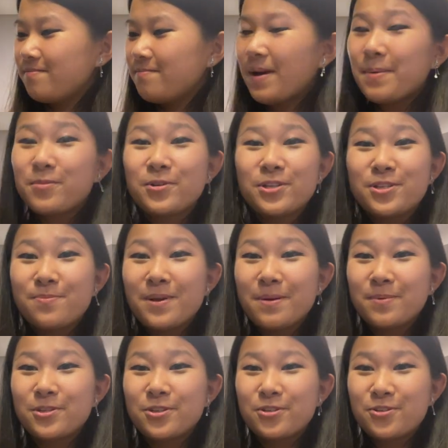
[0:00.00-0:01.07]
memory to be
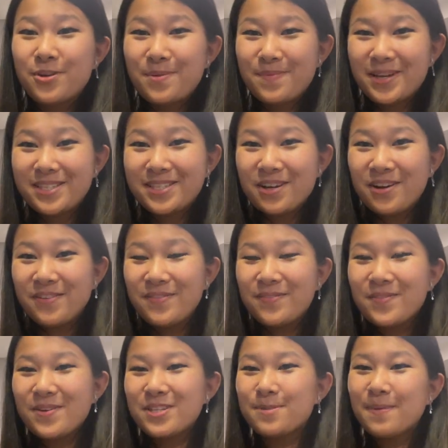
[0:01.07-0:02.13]
able to treat myself,
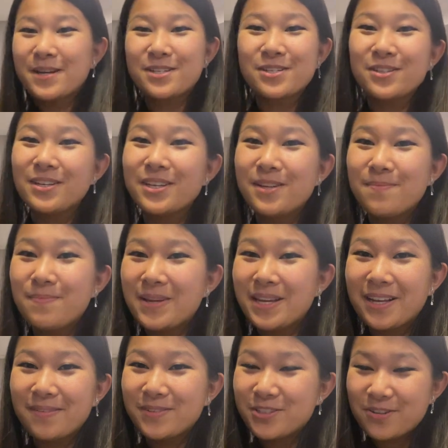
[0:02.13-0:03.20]
especially
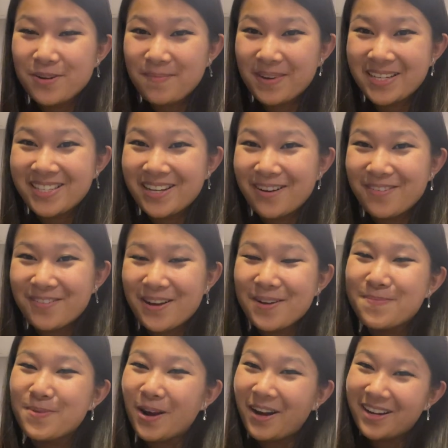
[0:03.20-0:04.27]
being able to treat myself
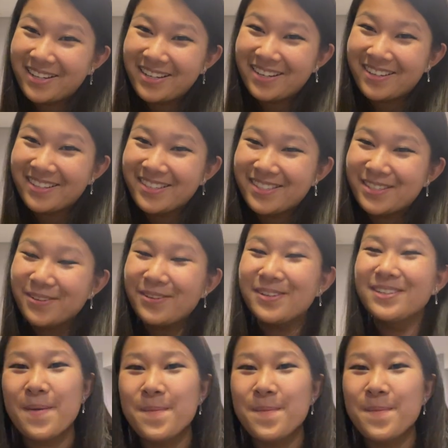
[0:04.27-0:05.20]
abroad here in Seoul.